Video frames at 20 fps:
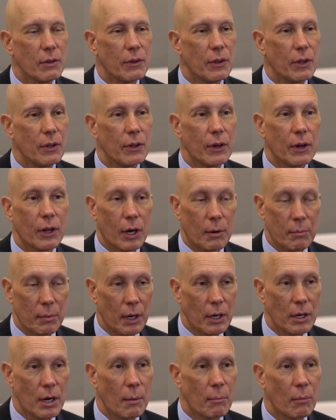there are going to
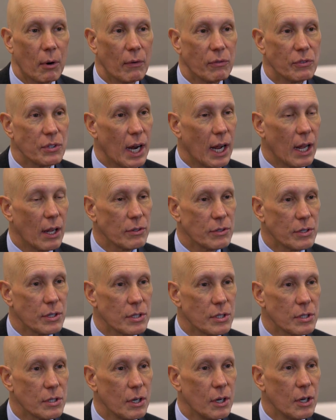be a number of
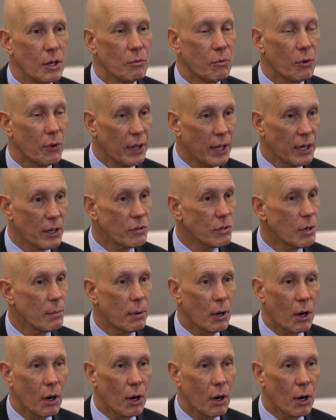challenges for the industry,